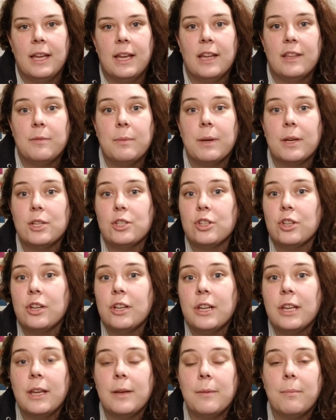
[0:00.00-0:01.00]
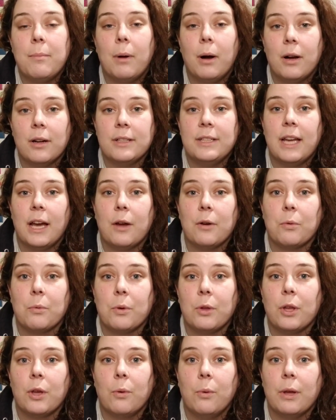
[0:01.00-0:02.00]
it's because you're going to get bogged down
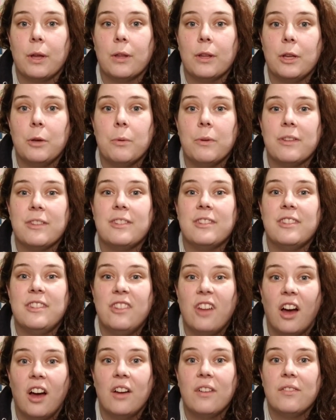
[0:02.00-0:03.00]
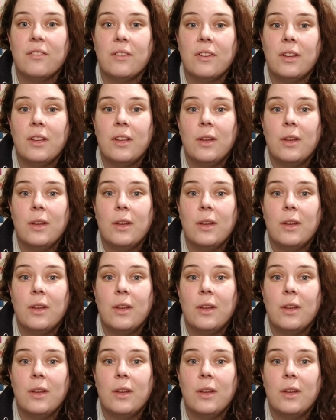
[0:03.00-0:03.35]
really quickly with stuff,